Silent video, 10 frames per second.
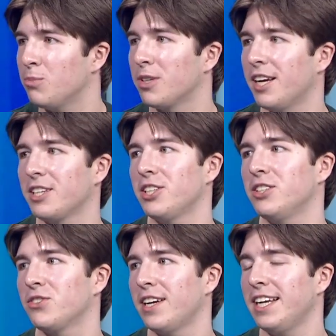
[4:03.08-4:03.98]

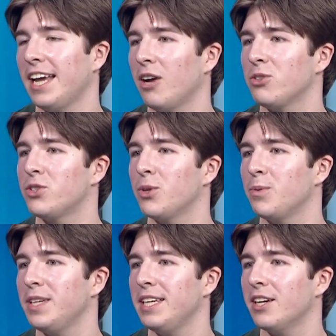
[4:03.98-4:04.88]
productions right now, so
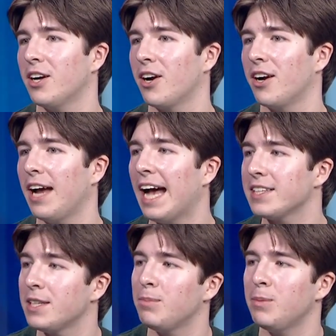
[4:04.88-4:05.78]
we are
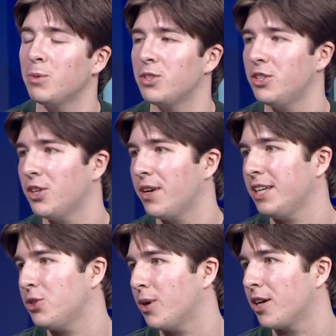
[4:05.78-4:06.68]
asking people to
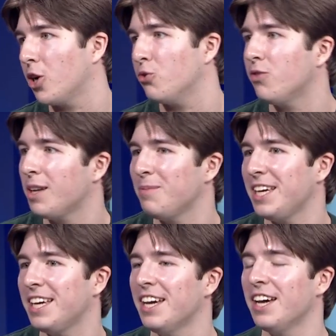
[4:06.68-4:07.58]
donate to our
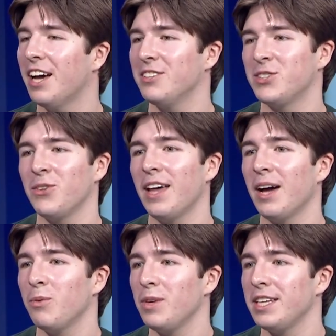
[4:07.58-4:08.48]
GoFundMe so
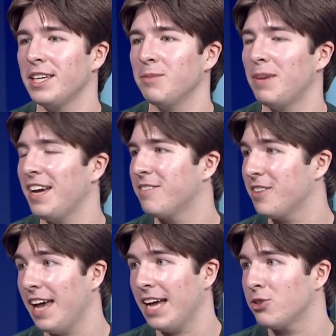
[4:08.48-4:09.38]
that we can pay for
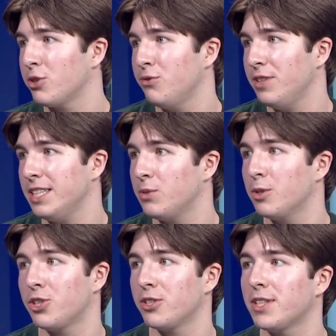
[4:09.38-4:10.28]
the entry fees,
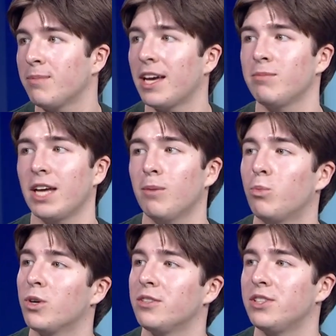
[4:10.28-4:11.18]
which are sometimes
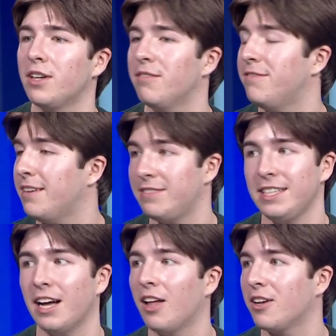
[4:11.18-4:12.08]
upwards of
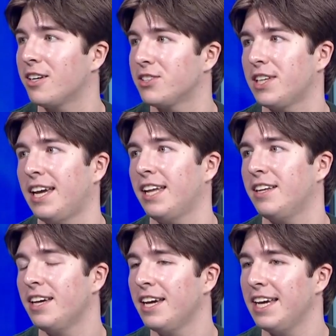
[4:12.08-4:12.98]
$50. And
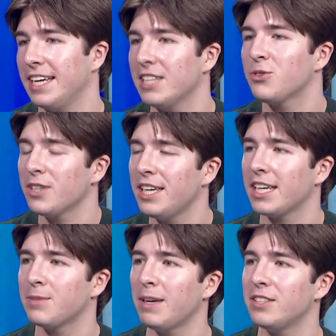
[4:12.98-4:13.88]
it gets really
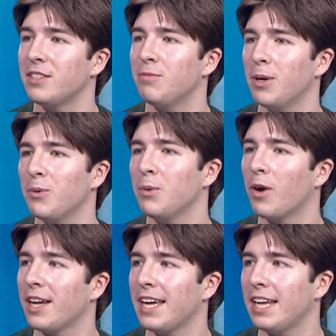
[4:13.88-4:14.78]
expensive, but we
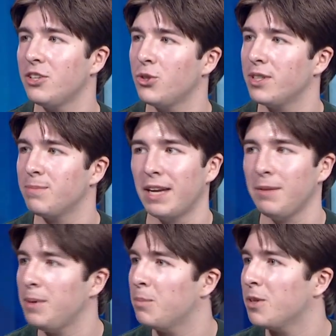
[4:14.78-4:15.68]
want to get it to as many
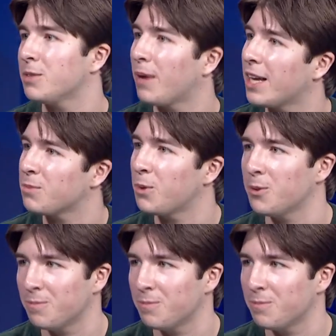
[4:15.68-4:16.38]
people as possible.